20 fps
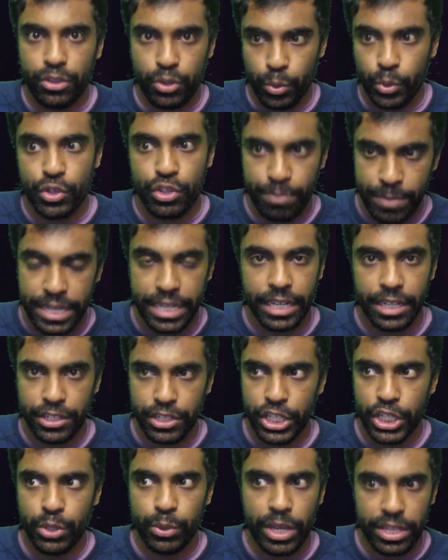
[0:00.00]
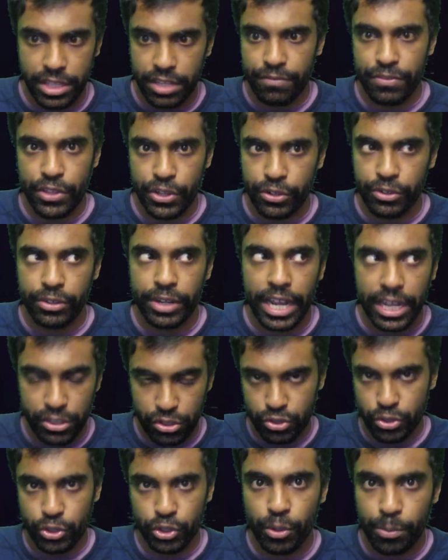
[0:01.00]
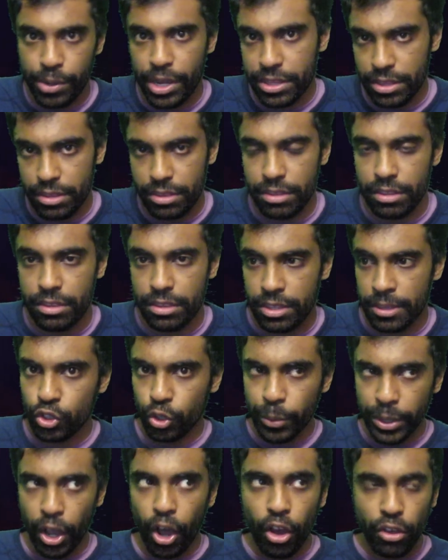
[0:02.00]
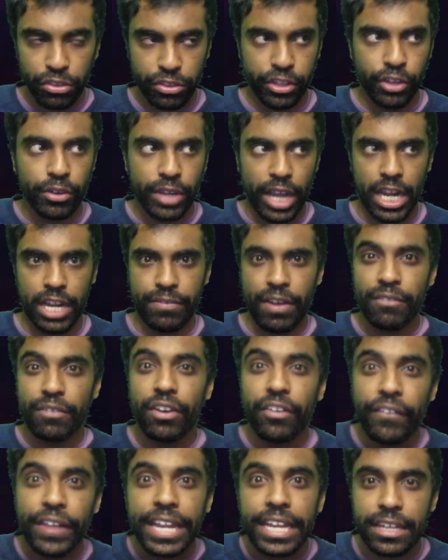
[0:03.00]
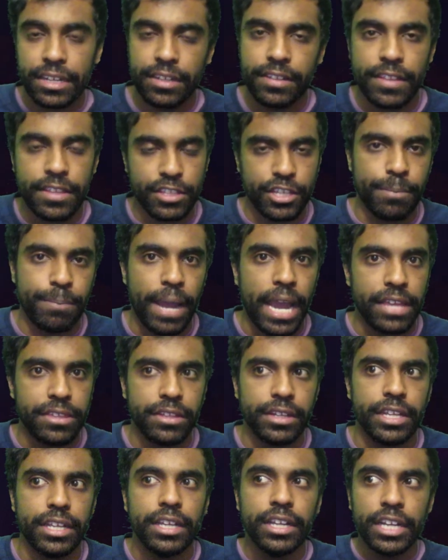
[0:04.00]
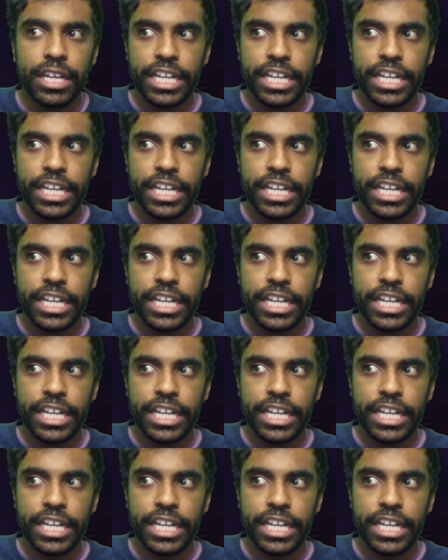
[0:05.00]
who are speaking to you as if they're external presences. So we all still kind of have a link to this capacity.